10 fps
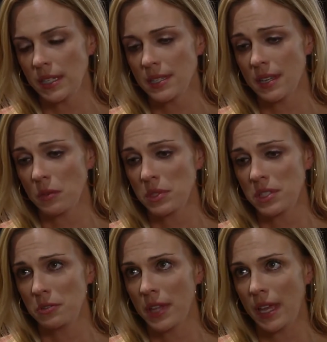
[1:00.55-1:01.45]
He said it was
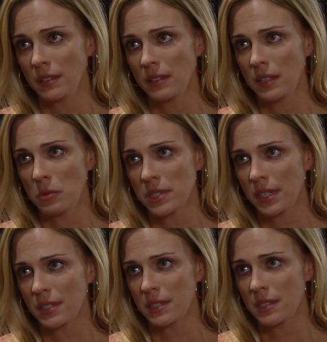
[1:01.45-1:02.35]
too late. He
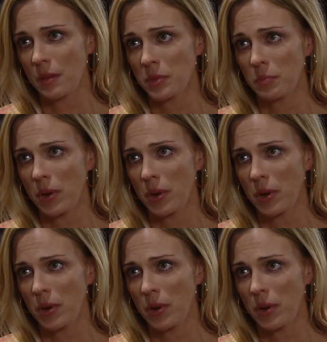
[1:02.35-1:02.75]
wasn't going to stop. Well,